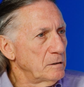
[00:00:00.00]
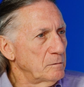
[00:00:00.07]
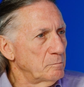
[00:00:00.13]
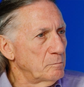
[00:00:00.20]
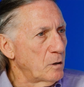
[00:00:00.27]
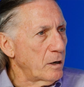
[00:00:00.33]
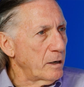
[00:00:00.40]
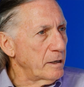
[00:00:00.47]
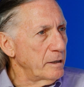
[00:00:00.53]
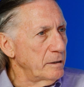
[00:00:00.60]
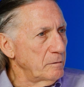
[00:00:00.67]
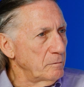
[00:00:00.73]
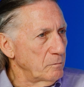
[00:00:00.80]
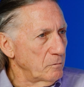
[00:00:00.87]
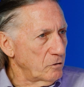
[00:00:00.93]

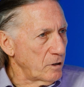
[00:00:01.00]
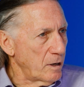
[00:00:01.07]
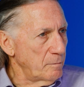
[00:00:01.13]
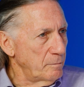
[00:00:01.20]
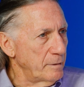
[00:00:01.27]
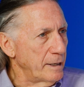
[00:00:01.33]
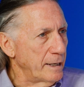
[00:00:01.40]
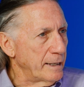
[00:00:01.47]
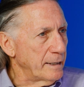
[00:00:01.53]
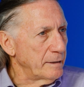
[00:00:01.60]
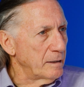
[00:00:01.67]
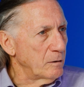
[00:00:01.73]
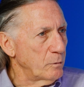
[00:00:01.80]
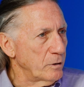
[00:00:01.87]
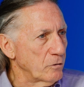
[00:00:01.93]
market some, and
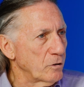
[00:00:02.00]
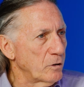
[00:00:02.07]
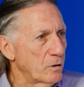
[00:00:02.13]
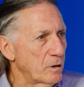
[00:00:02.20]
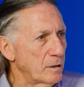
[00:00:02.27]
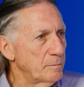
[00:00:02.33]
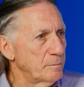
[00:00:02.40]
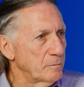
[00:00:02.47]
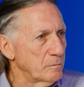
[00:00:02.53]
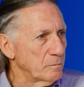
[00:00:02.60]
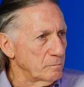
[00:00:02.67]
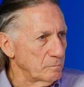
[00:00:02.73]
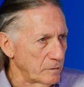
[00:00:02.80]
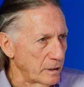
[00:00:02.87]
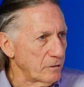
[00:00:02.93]
Windows on ARM,
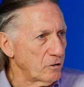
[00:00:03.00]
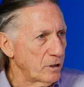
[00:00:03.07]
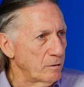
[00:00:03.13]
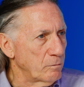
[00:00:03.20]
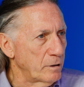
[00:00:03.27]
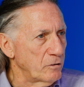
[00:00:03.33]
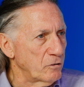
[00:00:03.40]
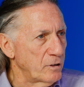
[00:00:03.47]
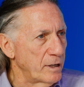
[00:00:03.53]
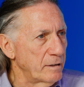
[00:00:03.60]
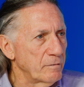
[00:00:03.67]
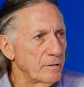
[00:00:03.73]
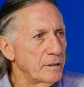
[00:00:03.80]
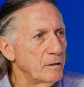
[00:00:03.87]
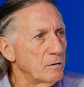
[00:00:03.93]
like I say, runs
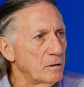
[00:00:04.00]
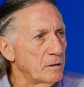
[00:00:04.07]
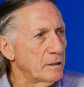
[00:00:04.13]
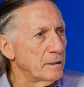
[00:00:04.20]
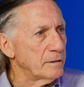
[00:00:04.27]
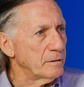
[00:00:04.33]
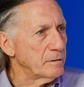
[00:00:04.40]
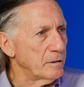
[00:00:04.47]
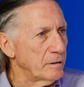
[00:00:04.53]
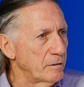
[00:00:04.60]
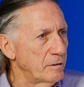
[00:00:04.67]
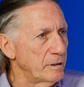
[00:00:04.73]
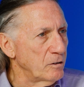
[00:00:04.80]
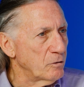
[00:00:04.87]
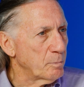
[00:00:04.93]
natively on
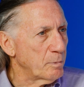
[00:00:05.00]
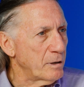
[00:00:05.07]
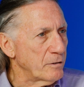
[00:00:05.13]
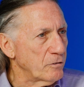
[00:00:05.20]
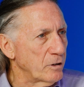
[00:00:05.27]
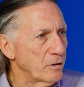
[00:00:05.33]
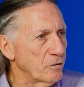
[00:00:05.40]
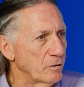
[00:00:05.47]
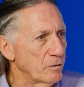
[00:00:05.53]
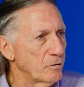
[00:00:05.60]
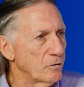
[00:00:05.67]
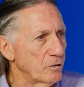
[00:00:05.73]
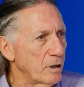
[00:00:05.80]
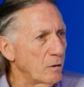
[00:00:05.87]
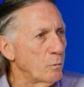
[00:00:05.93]
these
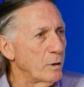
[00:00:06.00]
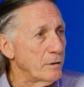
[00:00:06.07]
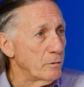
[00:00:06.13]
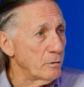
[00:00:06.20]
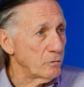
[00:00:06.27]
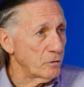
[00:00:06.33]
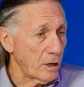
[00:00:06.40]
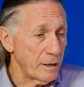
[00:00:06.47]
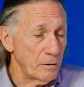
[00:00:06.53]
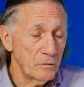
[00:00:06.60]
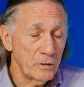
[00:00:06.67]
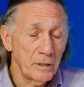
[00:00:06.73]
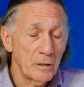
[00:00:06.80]
processors. Windows IoT